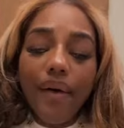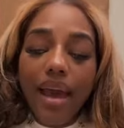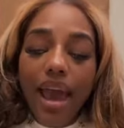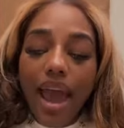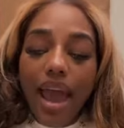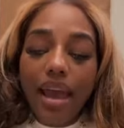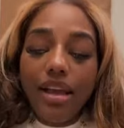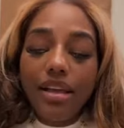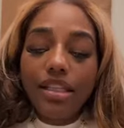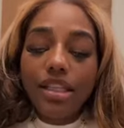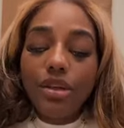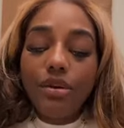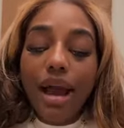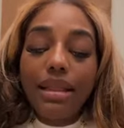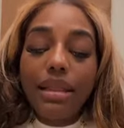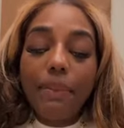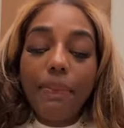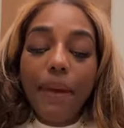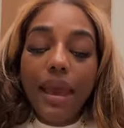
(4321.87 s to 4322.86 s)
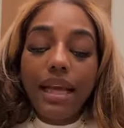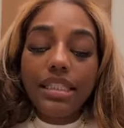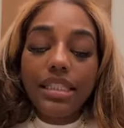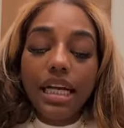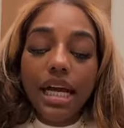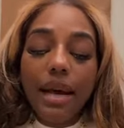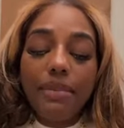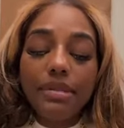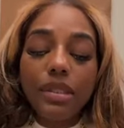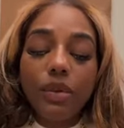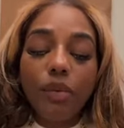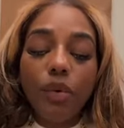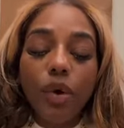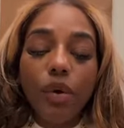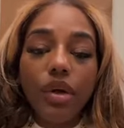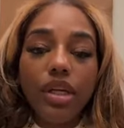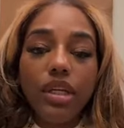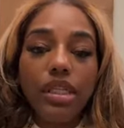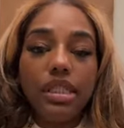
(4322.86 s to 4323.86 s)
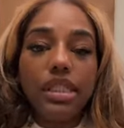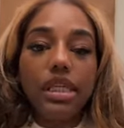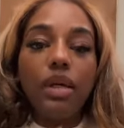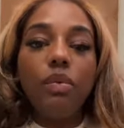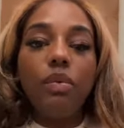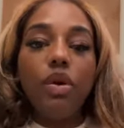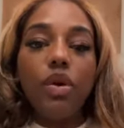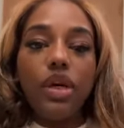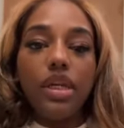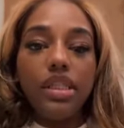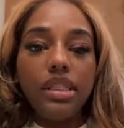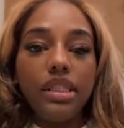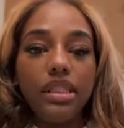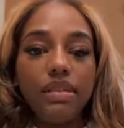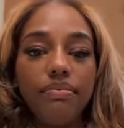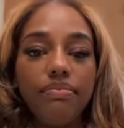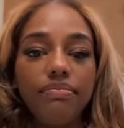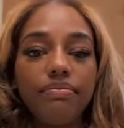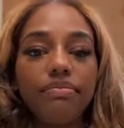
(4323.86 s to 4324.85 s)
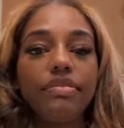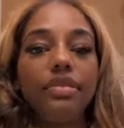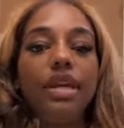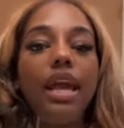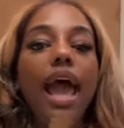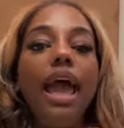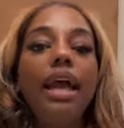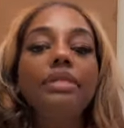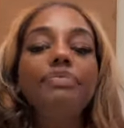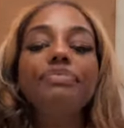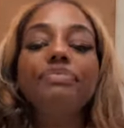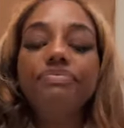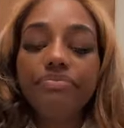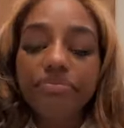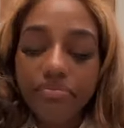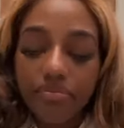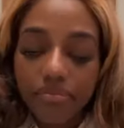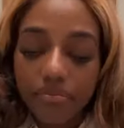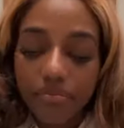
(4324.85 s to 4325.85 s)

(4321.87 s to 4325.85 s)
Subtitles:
Okay, so you got the Page of Cups, the World, and the Ten of Wands. Okay?